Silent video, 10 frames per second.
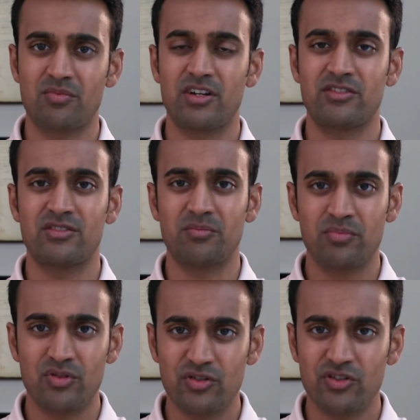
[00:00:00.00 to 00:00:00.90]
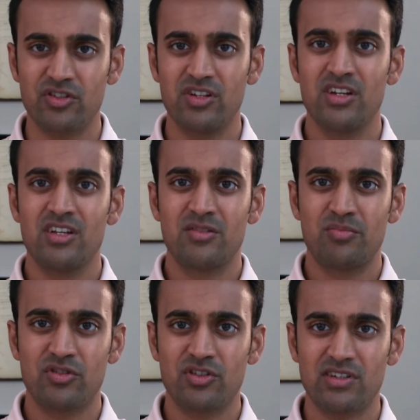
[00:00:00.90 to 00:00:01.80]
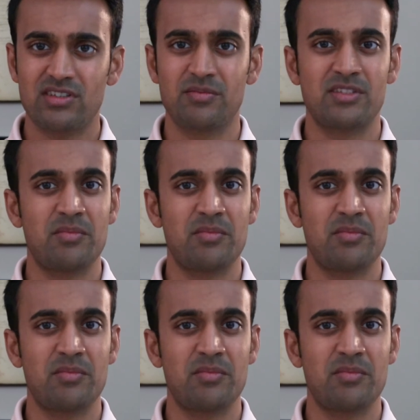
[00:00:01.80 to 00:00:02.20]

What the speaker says: pressure to push on something.